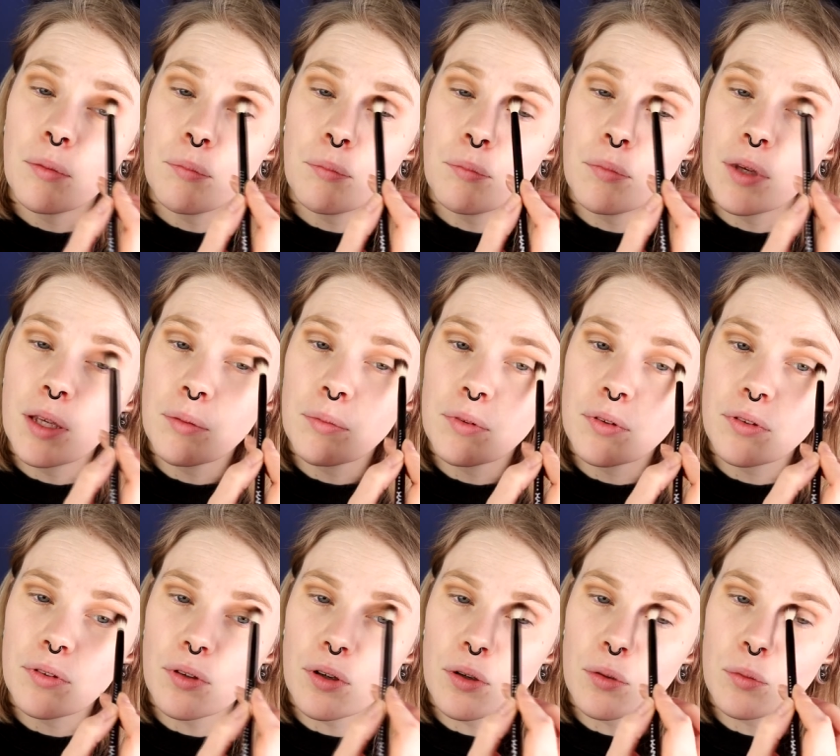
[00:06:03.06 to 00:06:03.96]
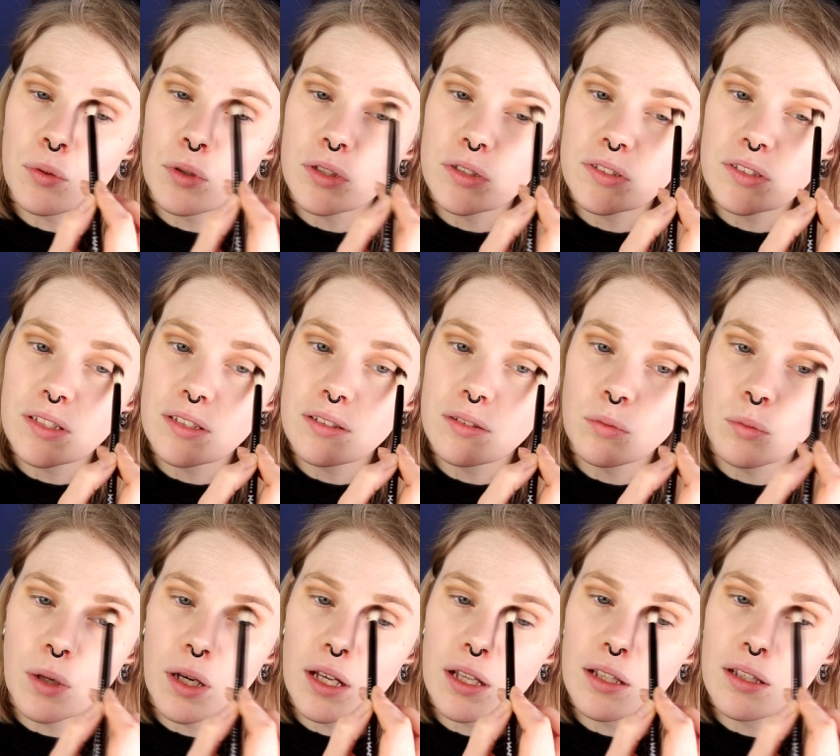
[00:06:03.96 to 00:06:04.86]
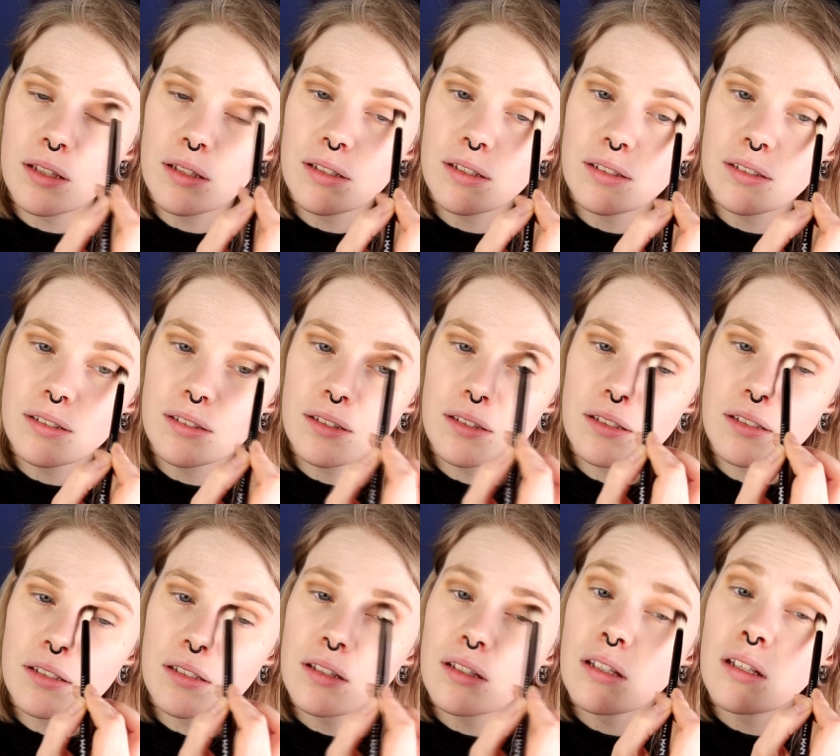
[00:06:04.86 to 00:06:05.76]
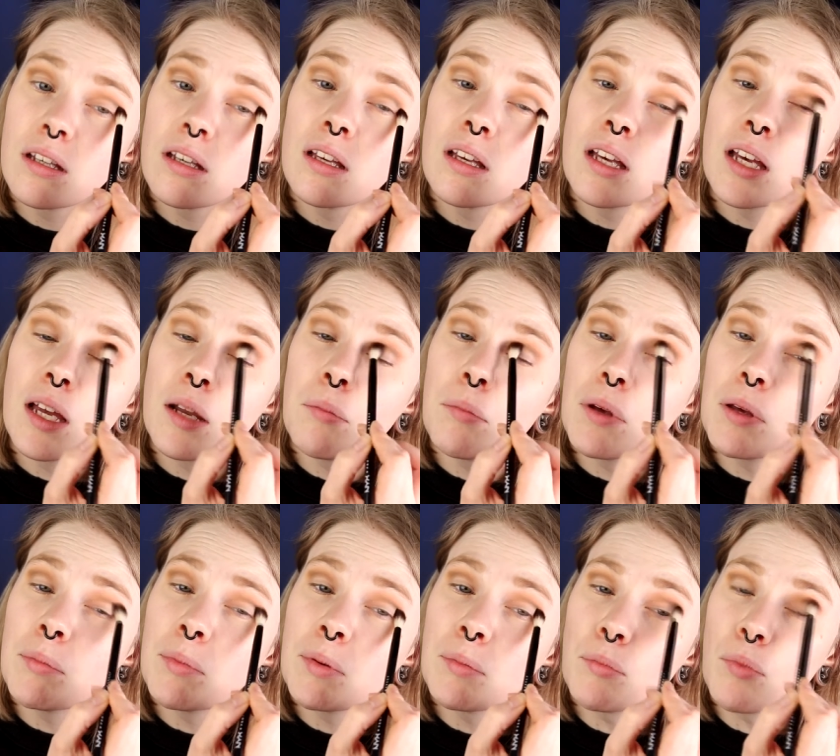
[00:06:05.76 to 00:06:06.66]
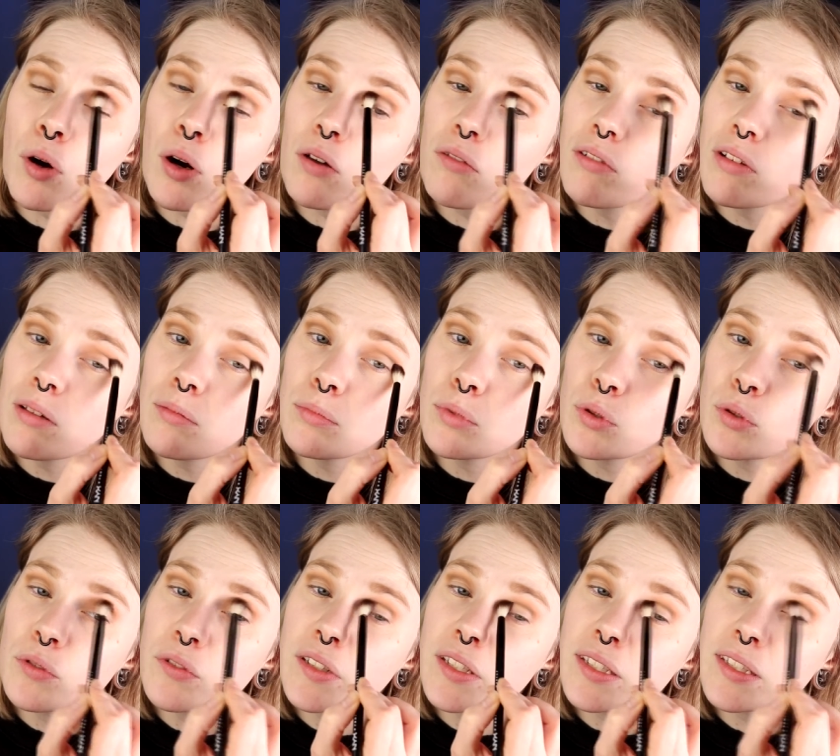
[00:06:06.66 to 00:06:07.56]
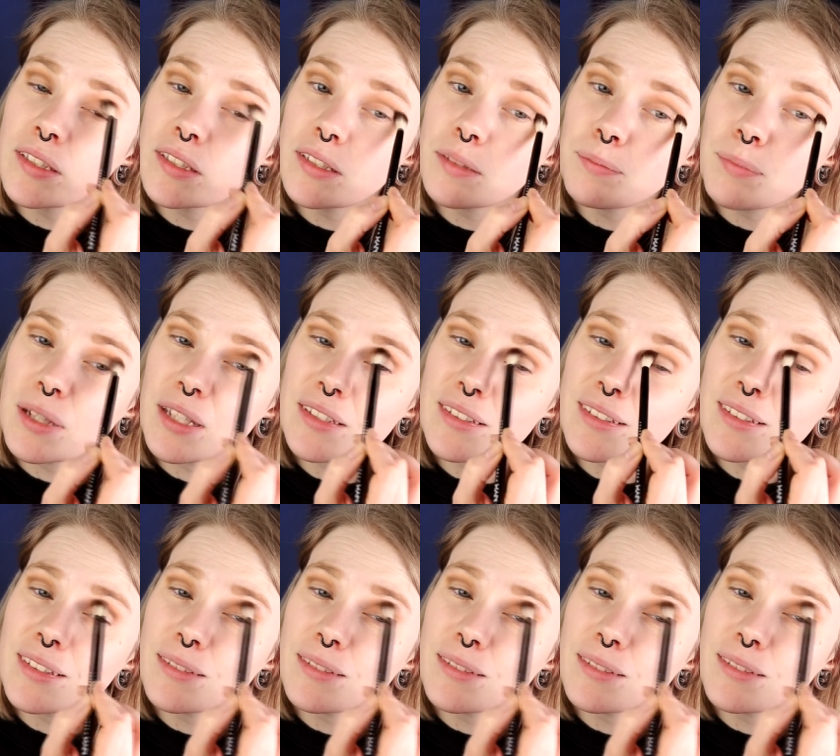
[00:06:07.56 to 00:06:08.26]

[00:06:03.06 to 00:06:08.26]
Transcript: maybe Star Wars as well? And maybe Marvel movies, but